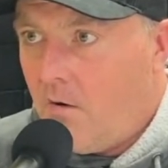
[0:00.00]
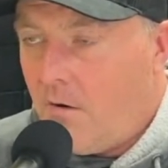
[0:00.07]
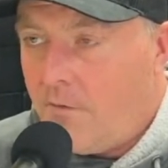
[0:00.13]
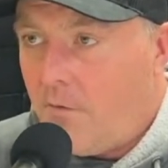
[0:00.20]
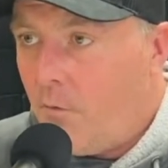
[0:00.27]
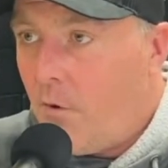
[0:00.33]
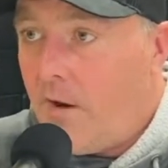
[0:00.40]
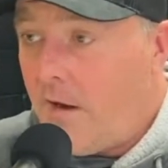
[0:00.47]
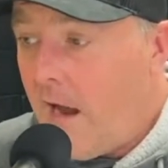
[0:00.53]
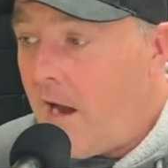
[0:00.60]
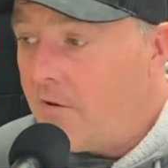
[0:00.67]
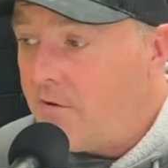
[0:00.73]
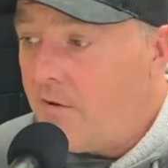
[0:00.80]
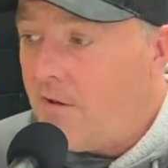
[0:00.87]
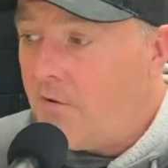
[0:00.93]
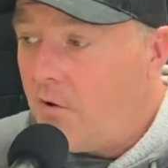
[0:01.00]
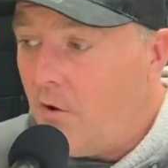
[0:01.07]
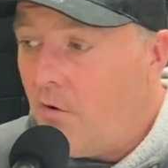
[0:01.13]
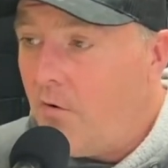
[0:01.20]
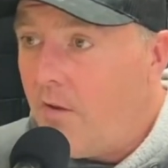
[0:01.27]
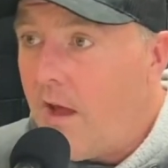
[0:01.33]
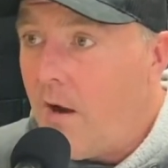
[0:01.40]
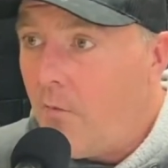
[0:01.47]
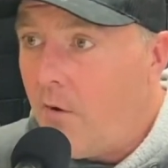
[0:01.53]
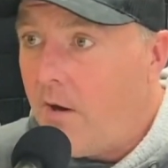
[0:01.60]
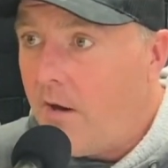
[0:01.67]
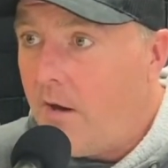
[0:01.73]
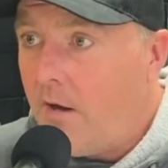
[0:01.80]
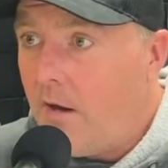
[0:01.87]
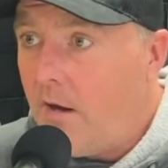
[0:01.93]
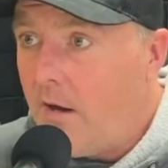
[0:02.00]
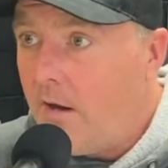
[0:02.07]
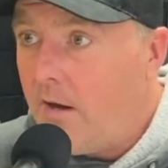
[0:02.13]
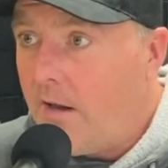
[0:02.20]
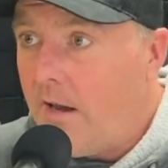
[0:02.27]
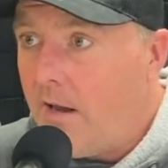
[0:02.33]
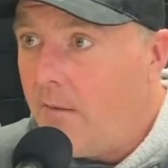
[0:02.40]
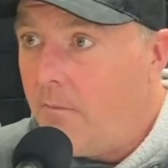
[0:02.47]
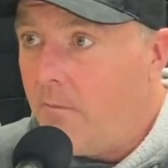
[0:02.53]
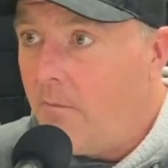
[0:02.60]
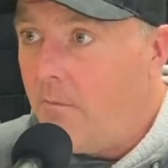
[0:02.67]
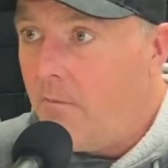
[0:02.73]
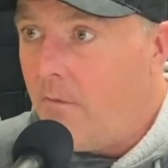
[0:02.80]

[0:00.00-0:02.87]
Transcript: If you went actually turn that way in a game,